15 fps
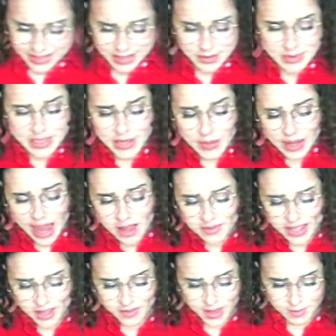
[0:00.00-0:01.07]
It was so
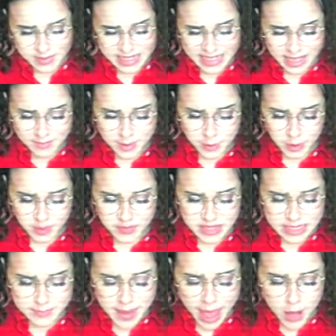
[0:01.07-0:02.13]
lovely of him to give me one of
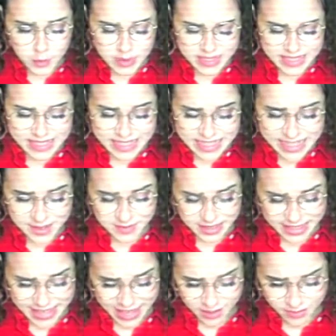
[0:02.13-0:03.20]
his spare ones as a
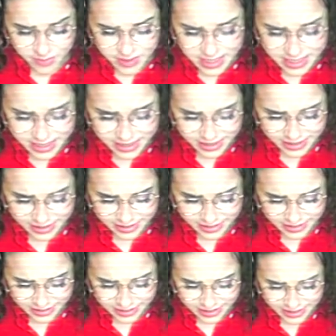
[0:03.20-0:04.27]
leaving gift.
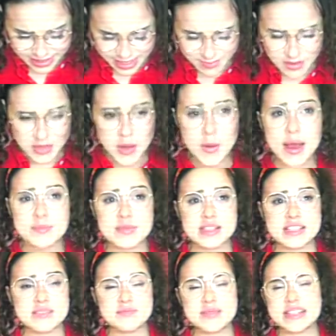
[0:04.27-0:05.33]
Even though I
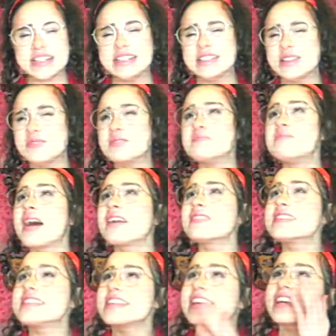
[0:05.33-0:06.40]
must have been so
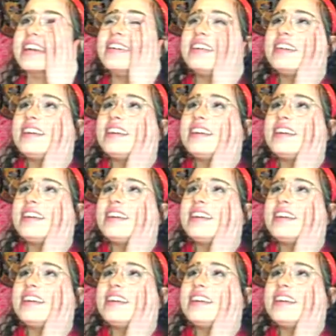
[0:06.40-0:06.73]
embarrassing.